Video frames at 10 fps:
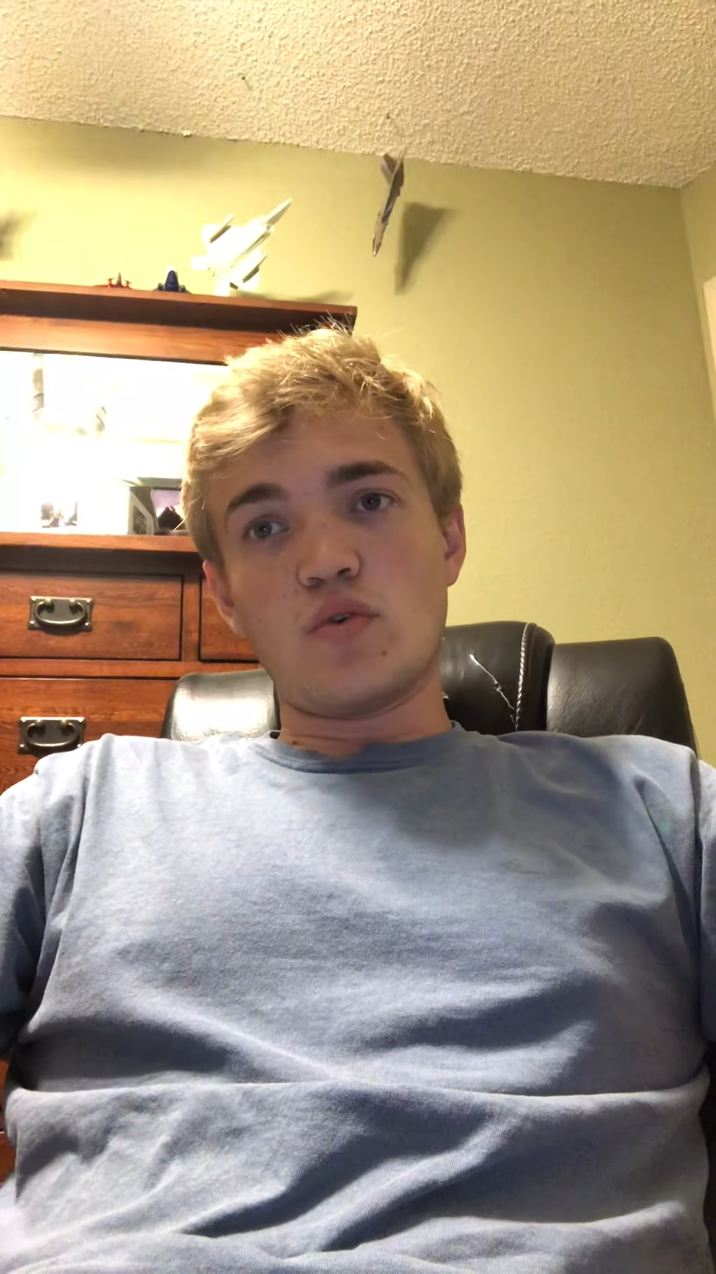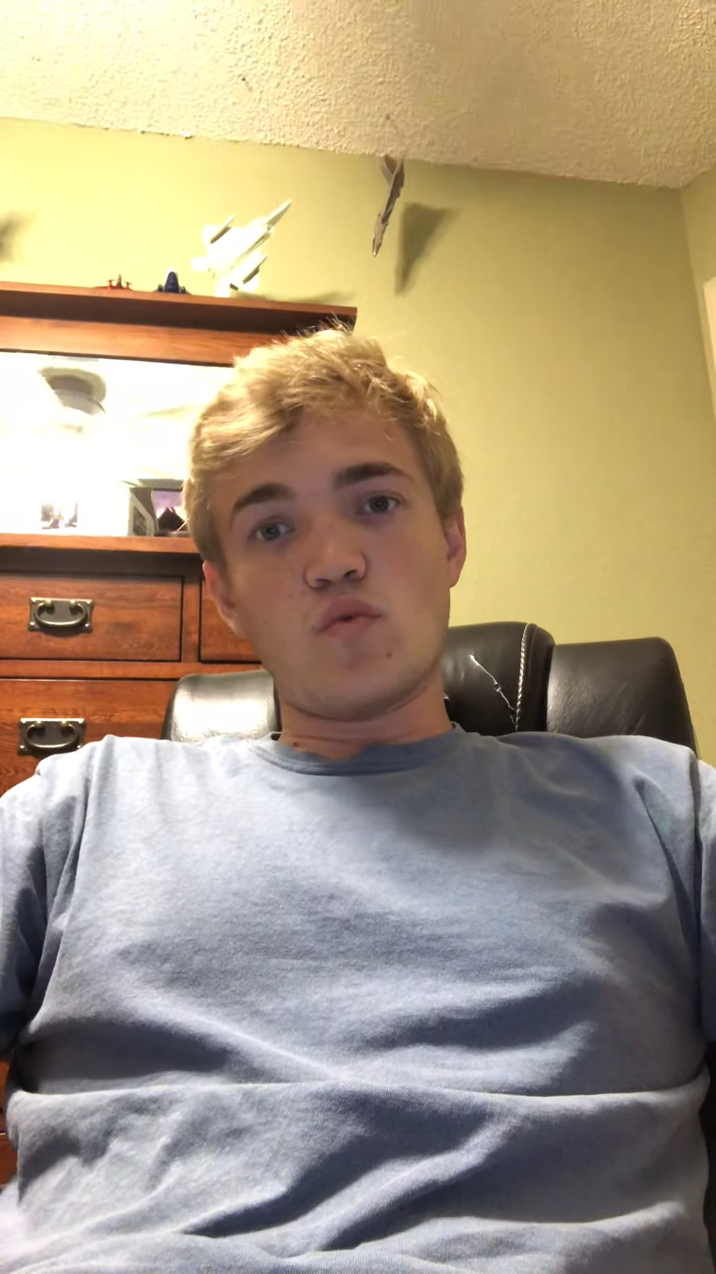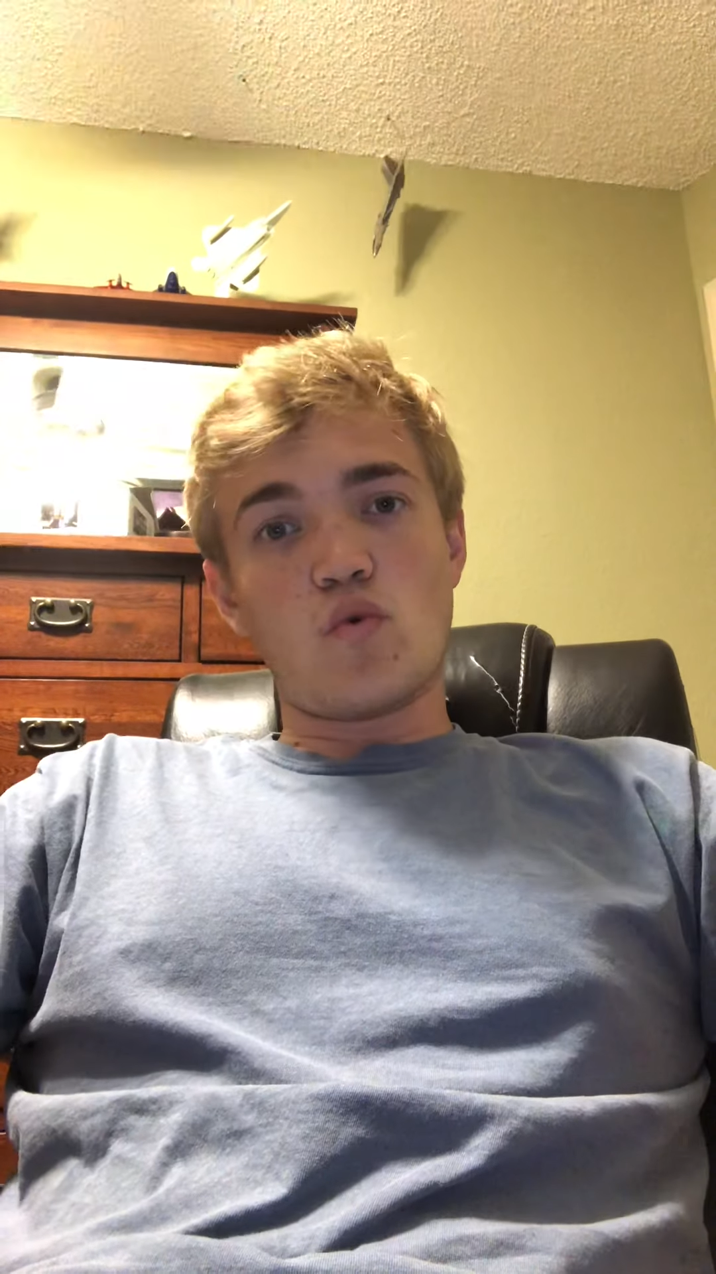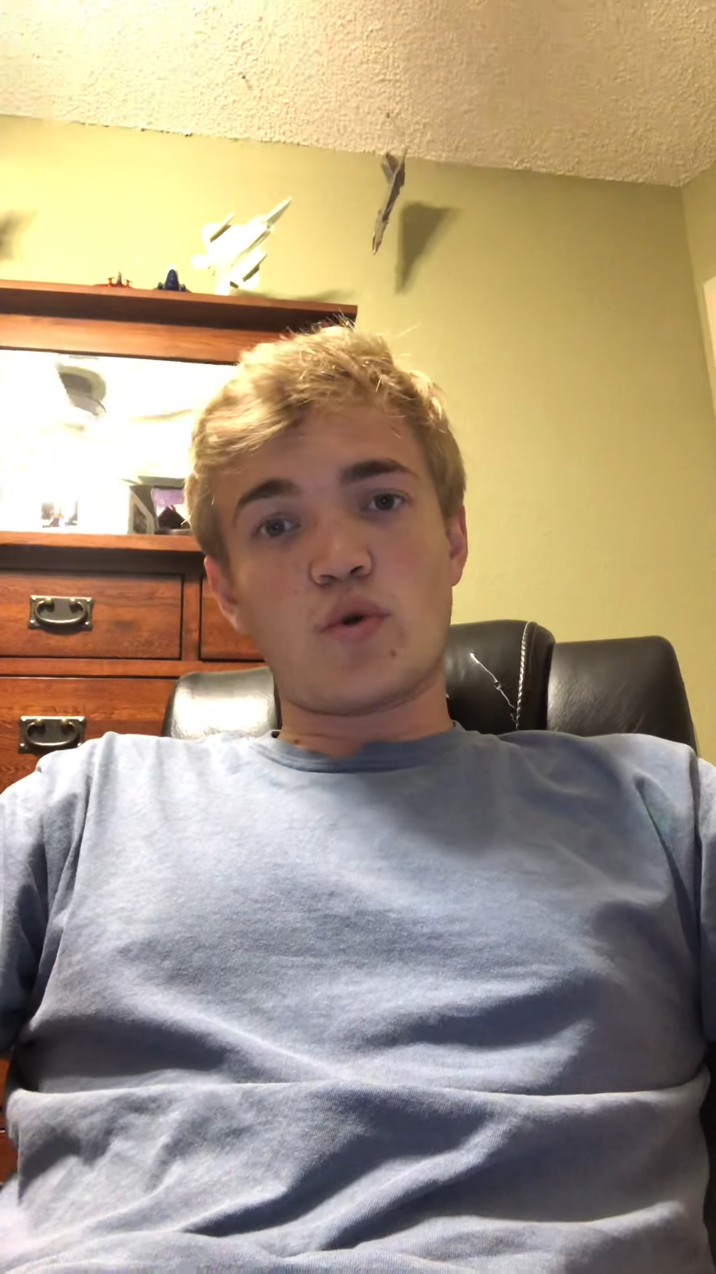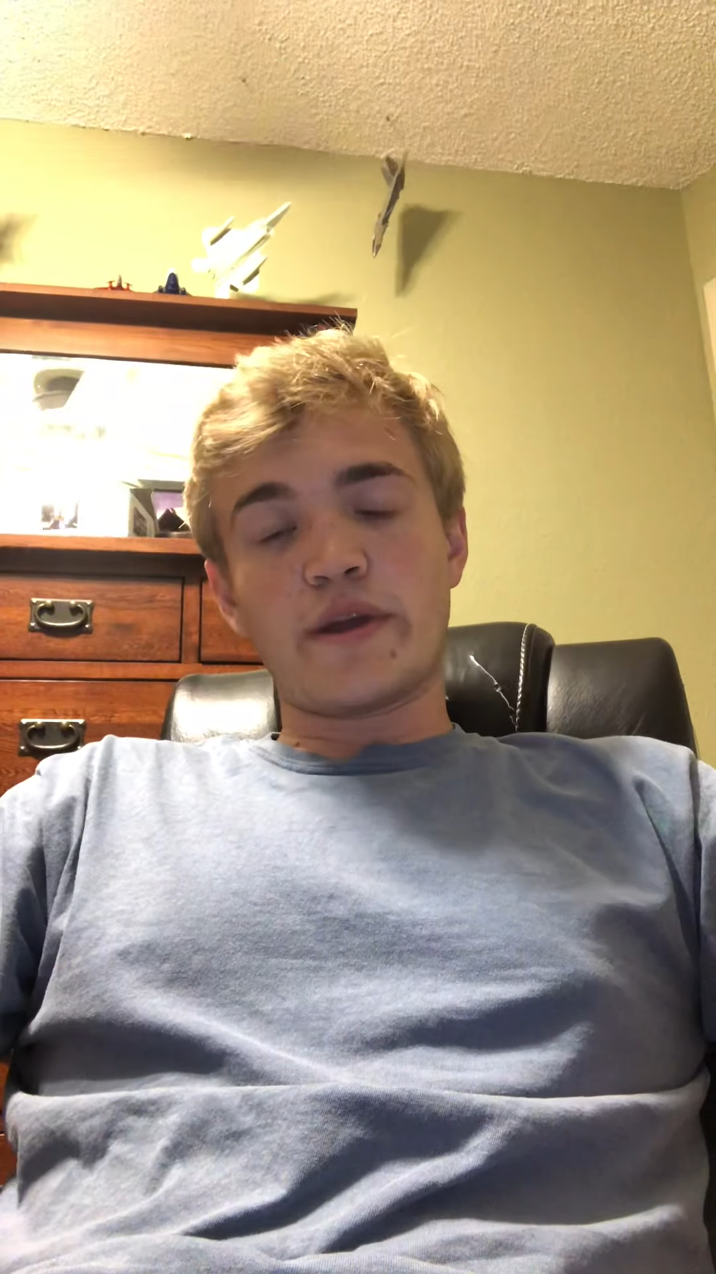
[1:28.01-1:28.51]

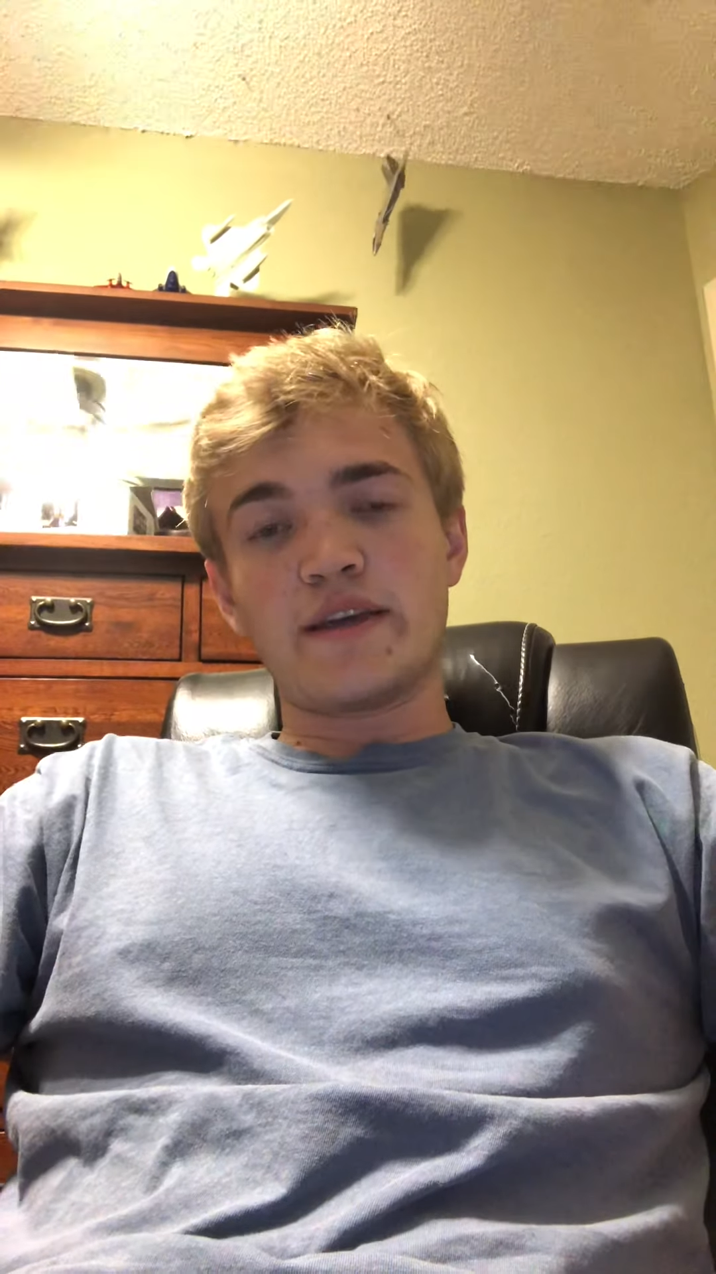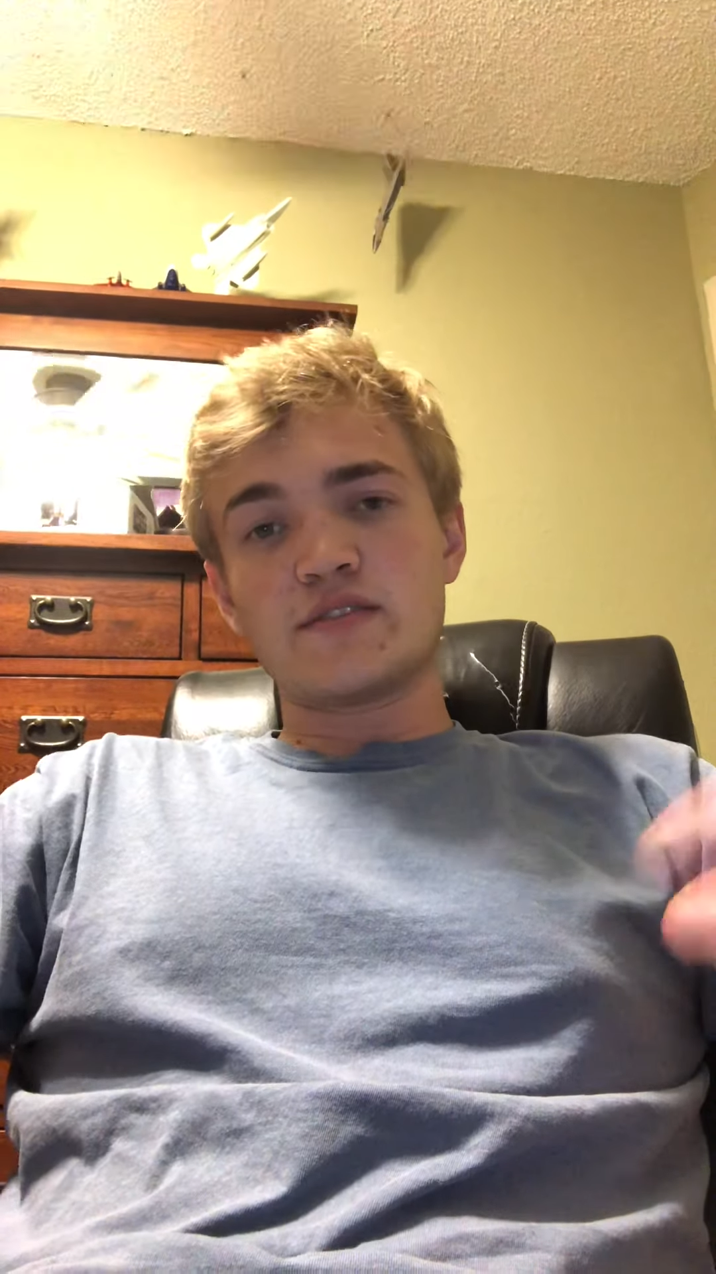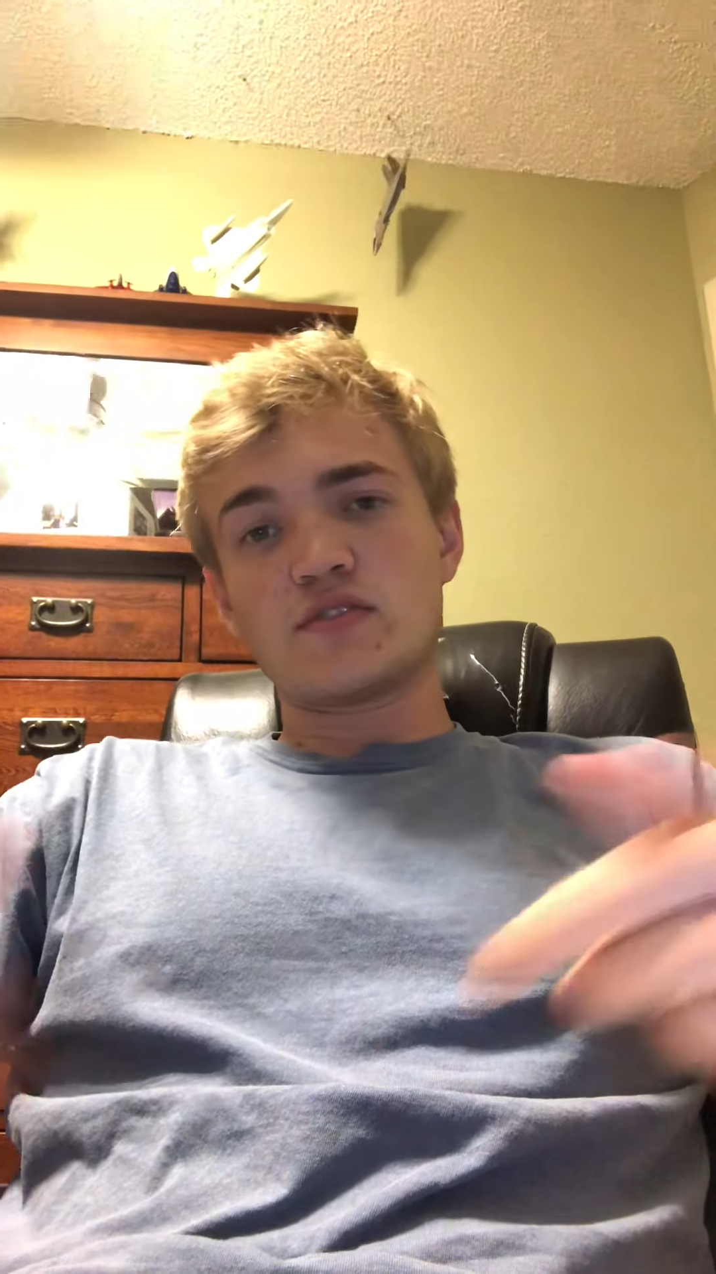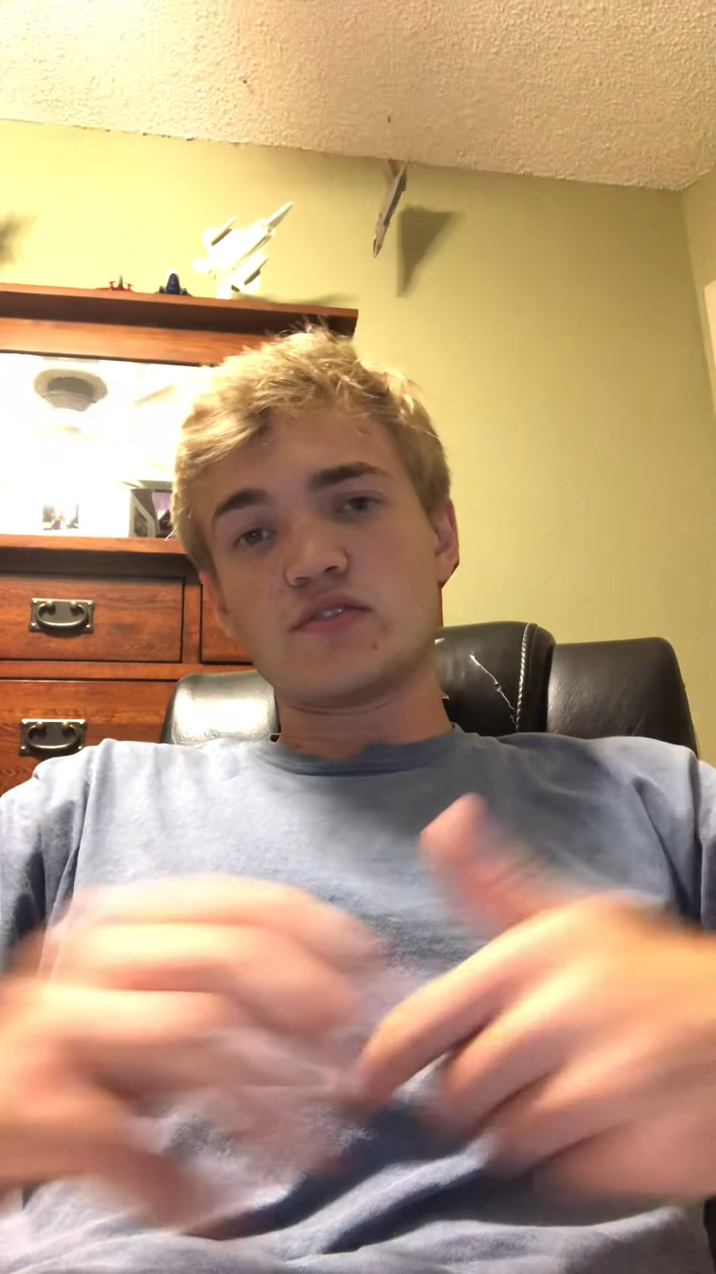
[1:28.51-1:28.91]
warnings.